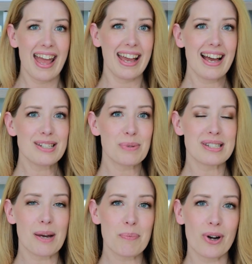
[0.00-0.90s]
Hey guys,
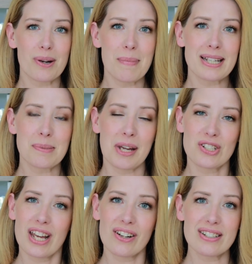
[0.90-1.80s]
what's up? Welcome back to my
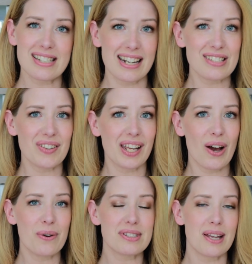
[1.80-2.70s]
channel. Today's
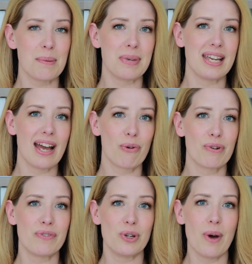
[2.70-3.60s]
video is going to be a
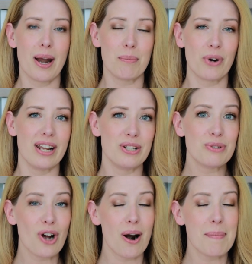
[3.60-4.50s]
review on a brand new
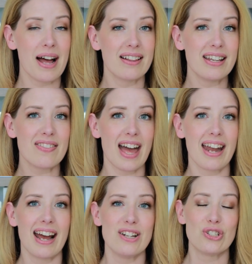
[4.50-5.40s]
Tarte palette
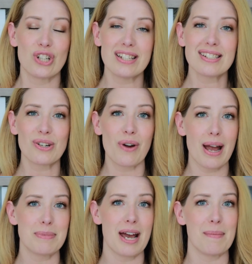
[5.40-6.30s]
that I just
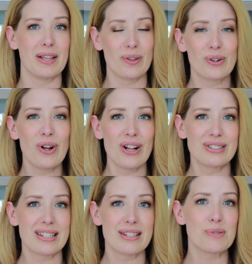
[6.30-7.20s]
grabbed at my local
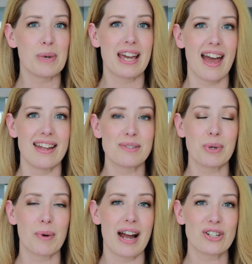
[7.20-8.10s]
Ulta this weekend.
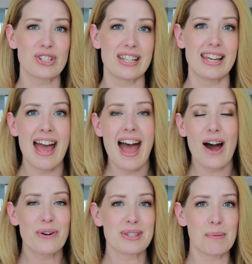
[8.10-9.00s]
We were actually
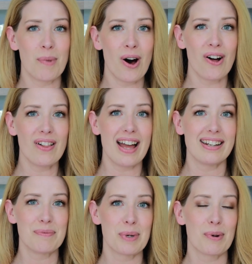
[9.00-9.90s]
out at the mall
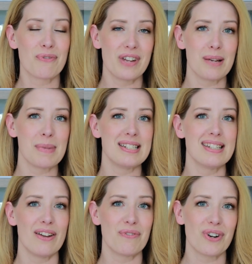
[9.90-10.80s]
and we were fitting my
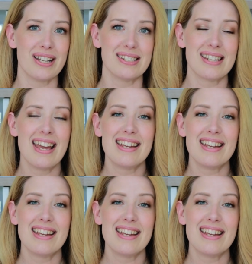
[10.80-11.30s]
son for his